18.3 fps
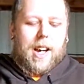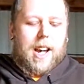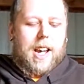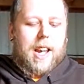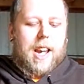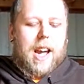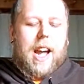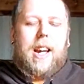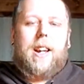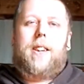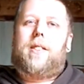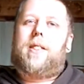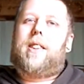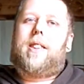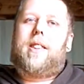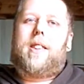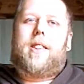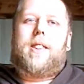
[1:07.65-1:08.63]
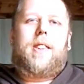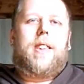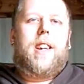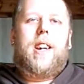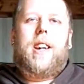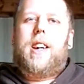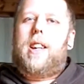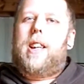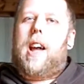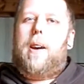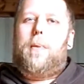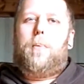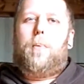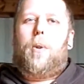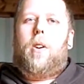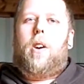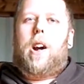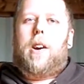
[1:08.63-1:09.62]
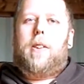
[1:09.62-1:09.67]
I
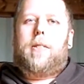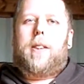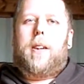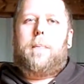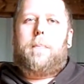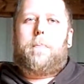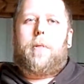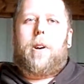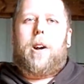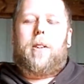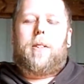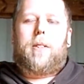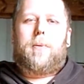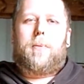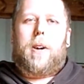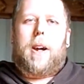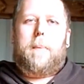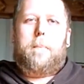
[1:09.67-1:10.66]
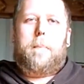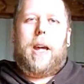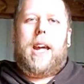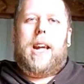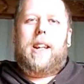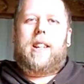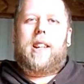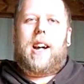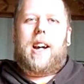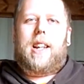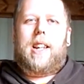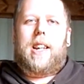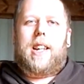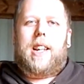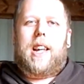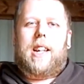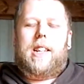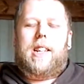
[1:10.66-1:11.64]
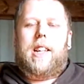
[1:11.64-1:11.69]
wore out the brown and white paint on it,
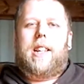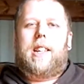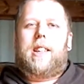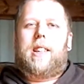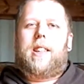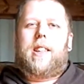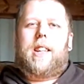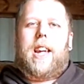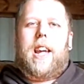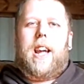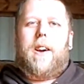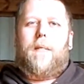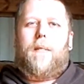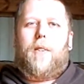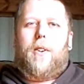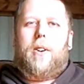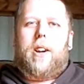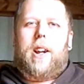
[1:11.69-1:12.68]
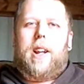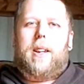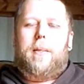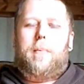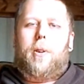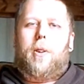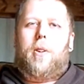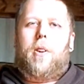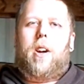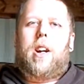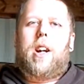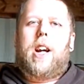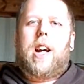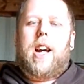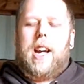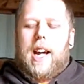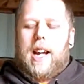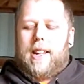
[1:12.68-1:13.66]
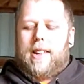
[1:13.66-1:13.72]
and I didn't care for it anymore,
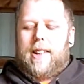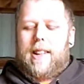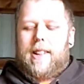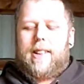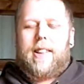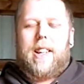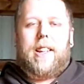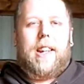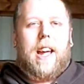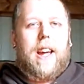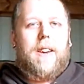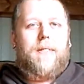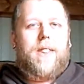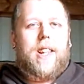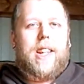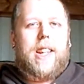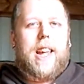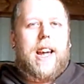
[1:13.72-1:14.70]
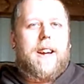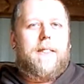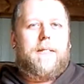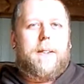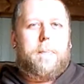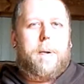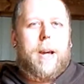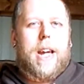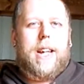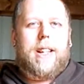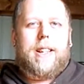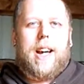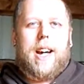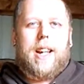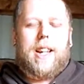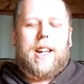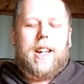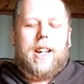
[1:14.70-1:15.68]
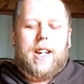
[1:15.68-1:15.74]
and since the knife didn't have the paint
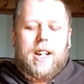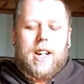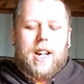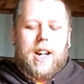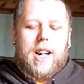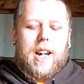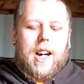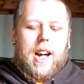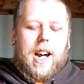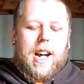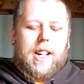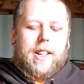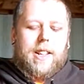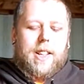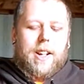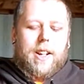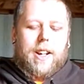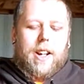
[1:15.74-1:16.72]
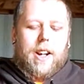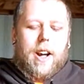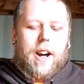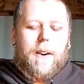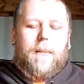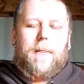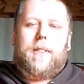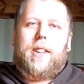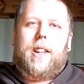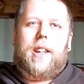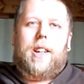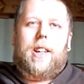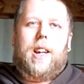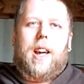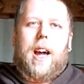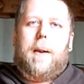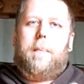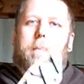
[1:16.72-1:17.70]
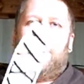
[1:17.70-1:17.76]
on it, I took it off of
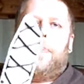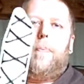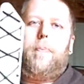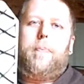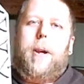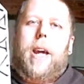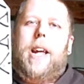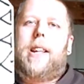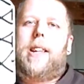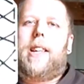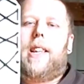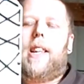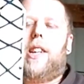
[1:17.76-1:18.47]
I painted the